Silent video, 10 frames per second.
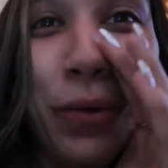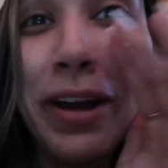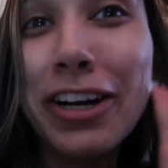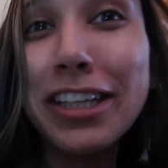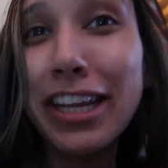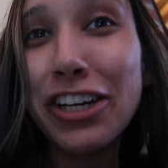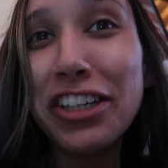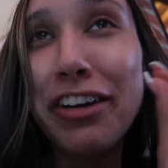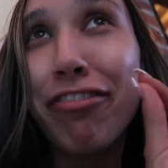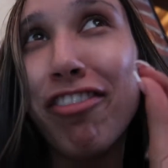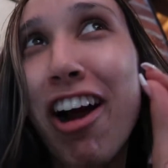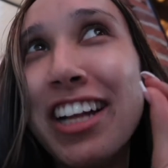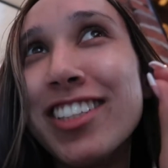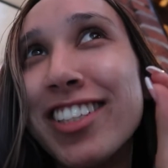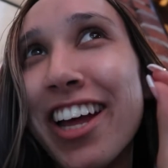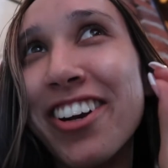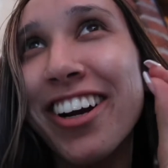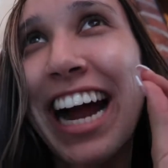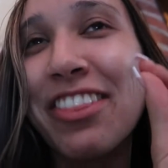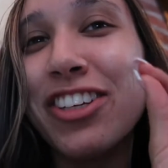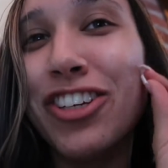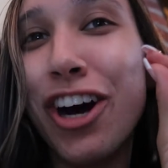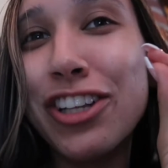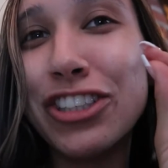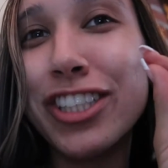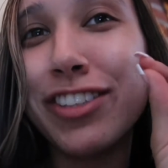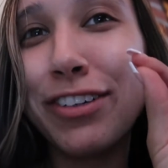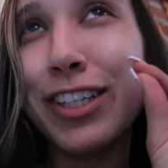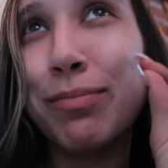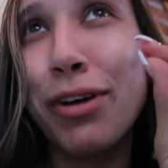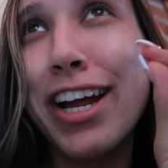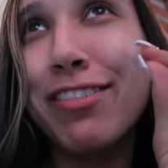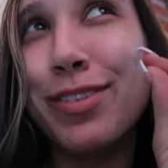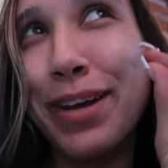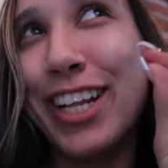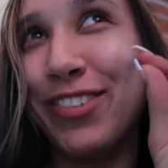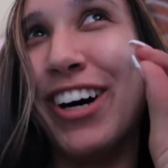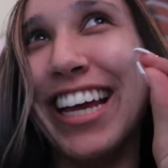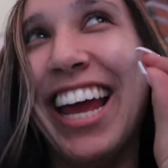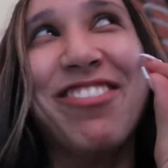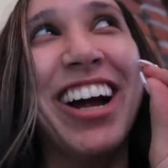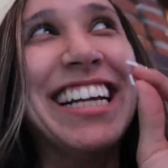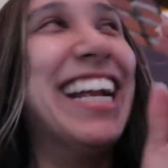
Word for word: We are literally front and center at the Dodgers versus Braves baseball game right